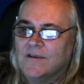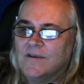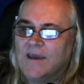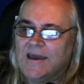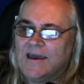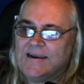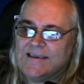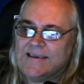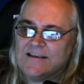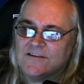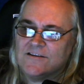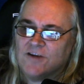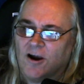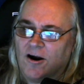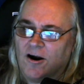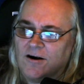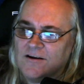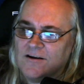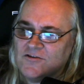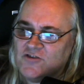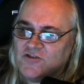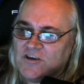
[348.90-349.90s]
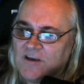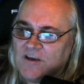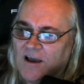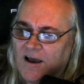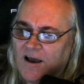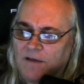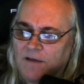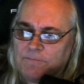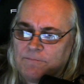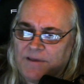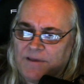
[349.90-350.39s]
kind of guitar does she,
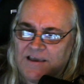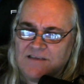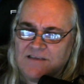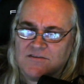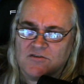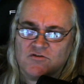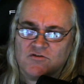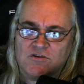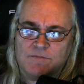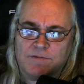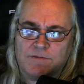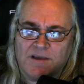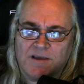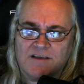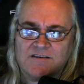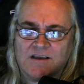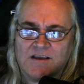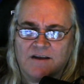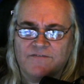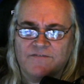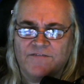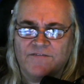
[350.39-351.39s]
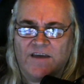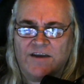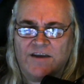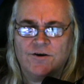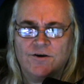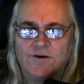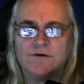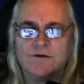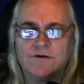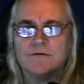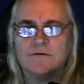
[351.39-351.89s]
bass does she play? Is that a
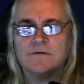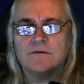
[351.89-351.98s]
Fender?